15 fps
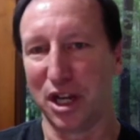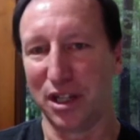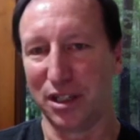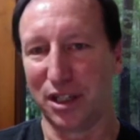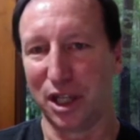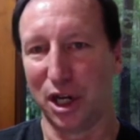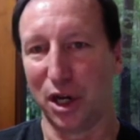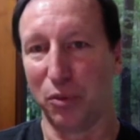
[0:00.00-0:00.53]

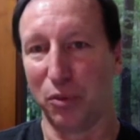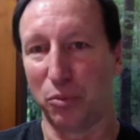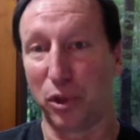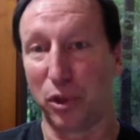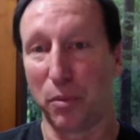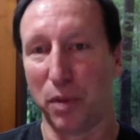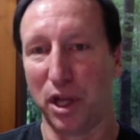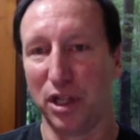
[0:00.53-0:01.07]
you know, pretty
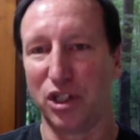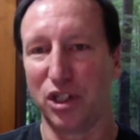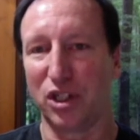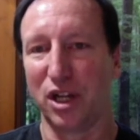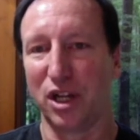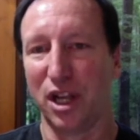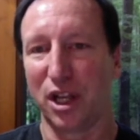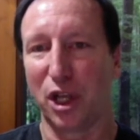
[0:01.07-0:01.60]
much
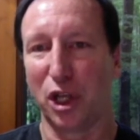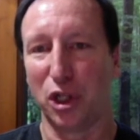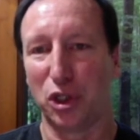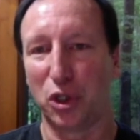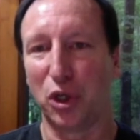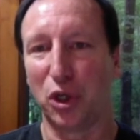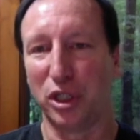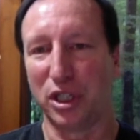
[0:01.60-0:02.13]

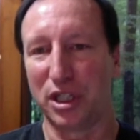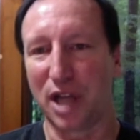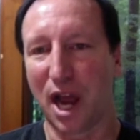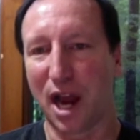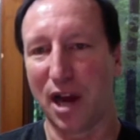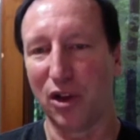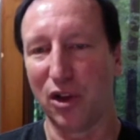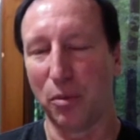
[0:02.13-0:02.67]
controlled
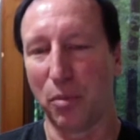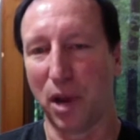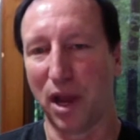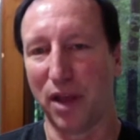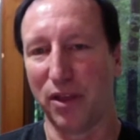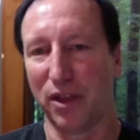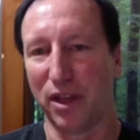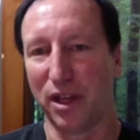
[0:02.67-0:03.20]
entirely by
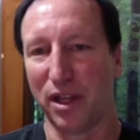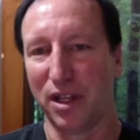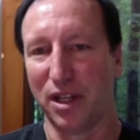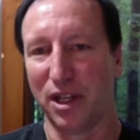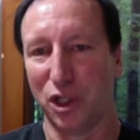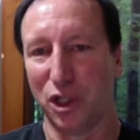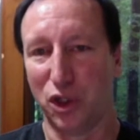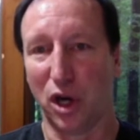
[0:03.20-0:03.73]
the
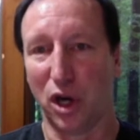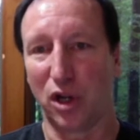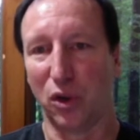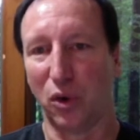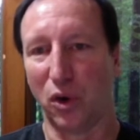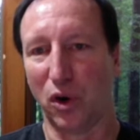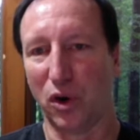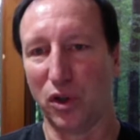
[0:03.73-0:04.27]
drug
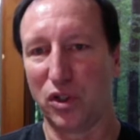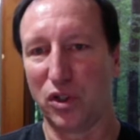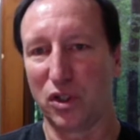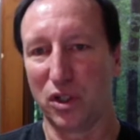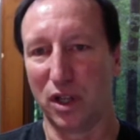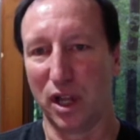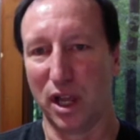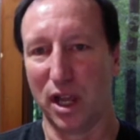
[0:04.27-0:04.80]
lords,
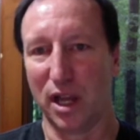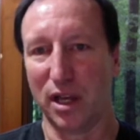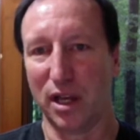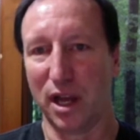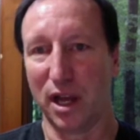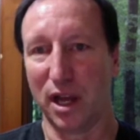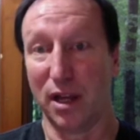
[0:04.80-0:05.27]
and the